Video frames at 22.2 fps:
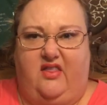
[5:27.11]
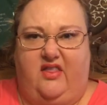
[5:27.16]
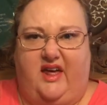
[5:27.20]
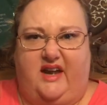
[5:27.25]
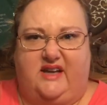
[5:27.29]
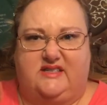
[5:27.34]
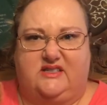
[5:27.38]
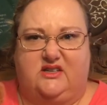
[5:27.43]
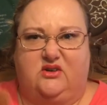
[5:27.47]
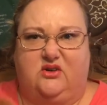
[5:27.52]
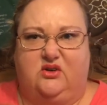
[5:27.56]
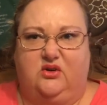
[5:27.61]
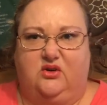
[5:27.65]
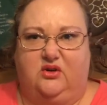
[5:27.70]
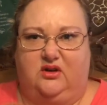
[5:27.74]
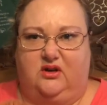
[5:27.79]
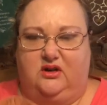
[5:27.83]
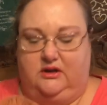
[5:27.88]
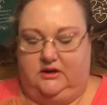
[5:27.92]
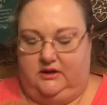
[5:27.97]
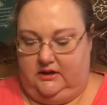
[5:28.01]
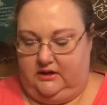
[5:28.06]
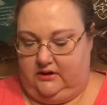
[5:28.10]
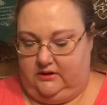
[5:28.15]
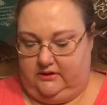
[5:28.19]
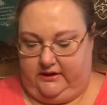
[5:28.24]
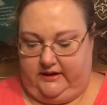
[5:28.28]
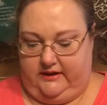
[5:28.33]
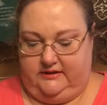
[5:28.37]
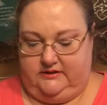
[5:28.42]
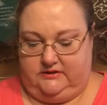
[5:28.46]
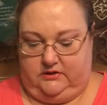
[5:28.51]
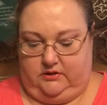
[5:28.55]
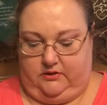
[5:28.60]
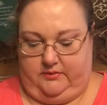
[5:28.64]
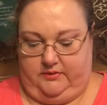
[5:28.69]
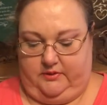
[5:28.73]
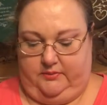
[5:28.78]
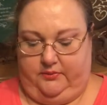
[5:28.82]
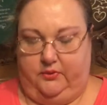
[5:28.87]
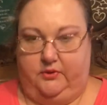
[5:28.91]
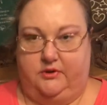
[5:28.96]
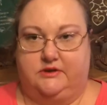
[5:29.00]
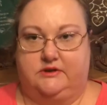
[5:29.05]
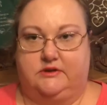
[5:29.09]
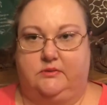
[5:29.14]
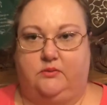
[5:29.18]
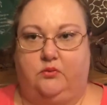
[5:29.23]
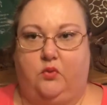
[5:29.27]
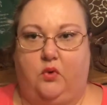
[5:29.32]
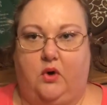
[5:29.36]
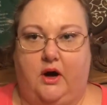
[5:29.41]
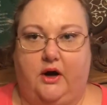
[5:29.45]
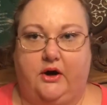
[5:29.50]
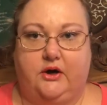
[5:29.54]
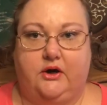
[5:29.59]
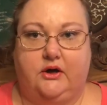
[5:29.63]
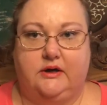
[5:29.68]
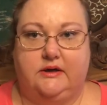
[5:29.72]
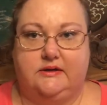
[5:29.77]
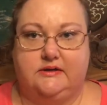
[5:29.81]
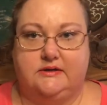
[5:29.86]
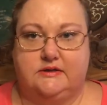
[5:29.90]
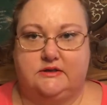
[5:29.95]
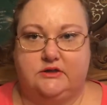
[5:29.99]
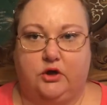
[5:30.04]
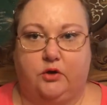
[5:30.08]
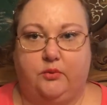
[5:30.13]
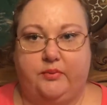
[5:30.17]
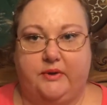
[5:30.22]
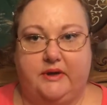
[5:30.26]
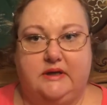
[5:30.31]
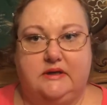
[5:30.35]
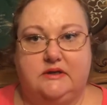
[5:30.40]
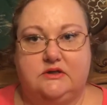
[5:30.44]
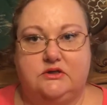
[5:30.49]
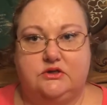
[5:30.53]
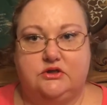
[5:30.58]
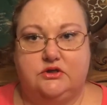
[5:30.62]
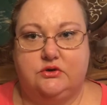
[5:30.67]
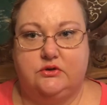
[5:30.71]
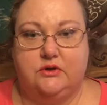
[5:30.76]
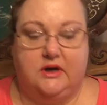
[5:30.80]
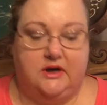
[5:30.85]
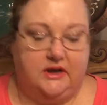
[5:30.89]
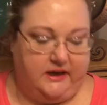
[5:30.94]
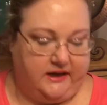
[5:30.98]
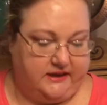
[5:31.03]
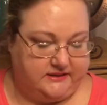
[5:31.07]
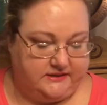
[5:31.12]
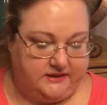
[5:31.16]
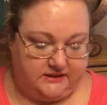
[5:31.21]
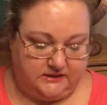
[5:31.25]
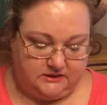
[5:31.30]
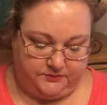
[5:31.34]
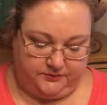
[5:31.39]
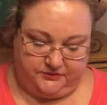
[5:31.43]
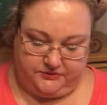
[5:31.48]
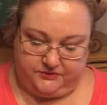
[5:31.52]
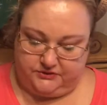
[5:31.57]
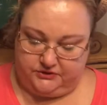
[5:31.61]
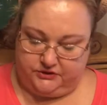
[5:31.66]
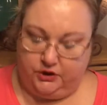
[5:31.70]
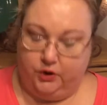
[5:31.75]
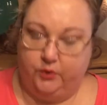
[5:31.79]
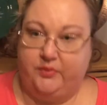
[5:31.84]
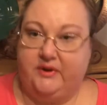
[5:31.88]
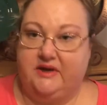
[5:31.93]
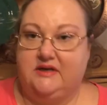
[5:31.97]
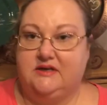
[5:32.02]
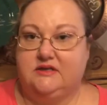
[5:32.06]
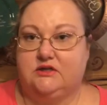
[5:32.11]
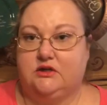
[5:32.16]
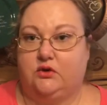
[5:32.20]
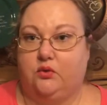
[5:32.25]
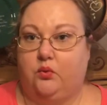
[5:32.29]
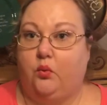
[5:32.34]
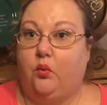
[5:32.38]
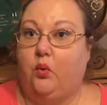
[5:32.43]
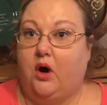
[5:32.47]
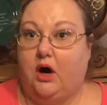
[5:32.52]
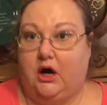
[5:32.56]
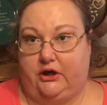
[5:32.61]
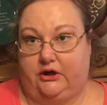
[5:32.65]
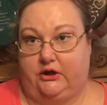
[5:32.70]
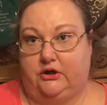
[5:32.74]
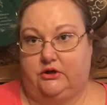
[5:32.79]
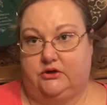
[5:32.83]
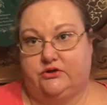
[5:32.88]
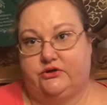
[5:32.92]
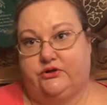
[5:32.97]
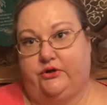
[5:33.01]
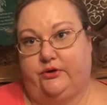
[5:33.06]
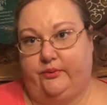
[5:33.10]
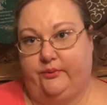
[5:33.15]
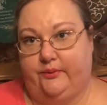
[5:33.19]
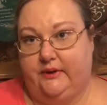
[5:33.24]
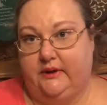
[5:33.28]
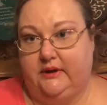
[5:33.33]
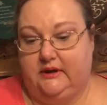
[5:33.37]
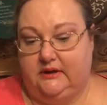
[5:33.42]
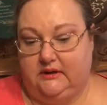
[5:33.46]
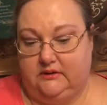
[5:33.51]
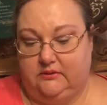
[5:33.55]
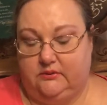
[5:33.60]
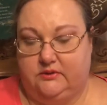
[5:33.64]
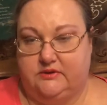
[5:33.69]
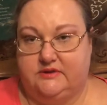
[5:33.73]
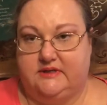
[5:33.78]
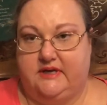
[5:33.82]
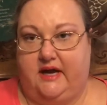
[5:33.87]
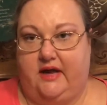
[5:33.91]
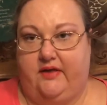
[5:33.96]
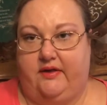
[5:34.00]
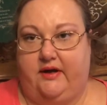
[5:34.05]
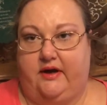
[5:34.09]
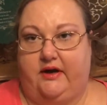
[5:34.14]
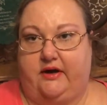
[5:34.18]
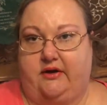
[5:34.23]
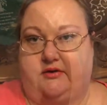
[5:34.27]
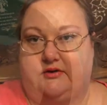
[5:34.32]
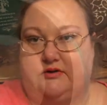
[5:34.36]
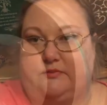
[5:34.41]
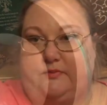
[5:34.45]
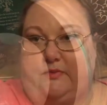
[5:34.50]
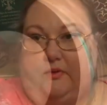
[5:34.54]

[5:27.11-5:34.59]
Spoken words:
That's so cool. Okay, so I'm going to pour some water and soap into, it says to put the soap into the water. So we'll see how that goes.